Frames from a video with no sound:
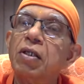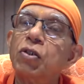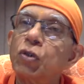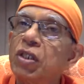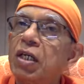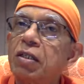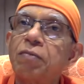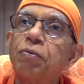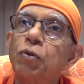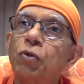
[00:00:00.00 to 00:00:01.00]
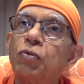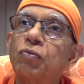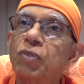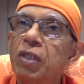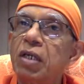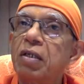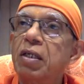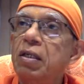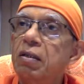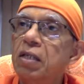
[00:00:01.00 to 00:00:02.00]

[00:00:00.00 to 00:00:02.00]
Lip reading: So the other four with Agni,